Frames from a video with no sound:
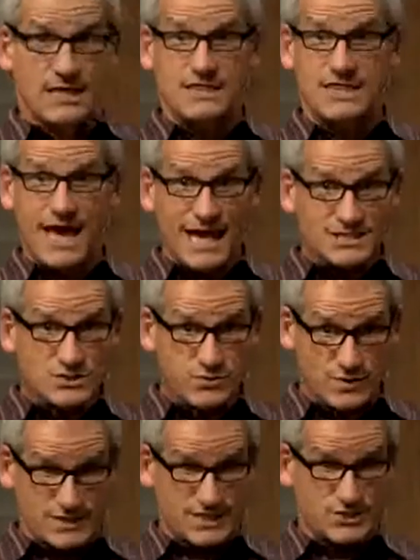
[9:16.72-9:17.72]
that's
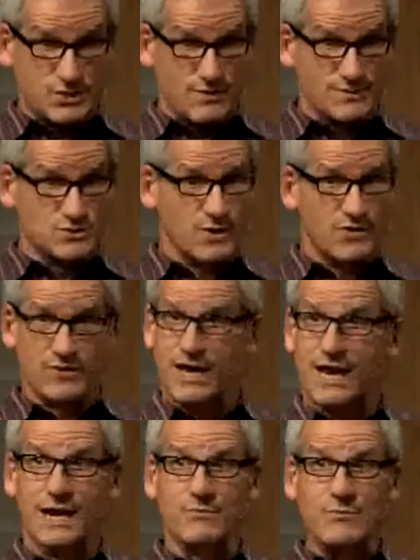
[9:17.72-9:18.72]
what determines whether or
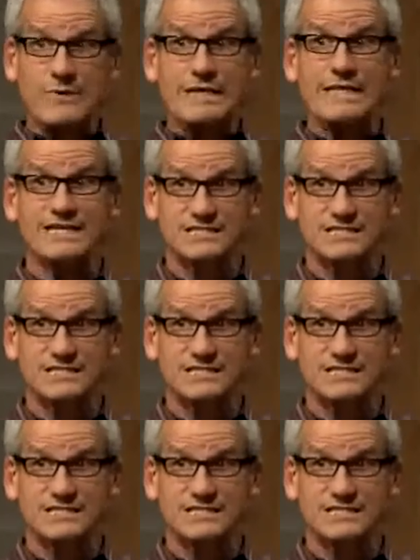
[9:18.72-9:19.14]
not I'm really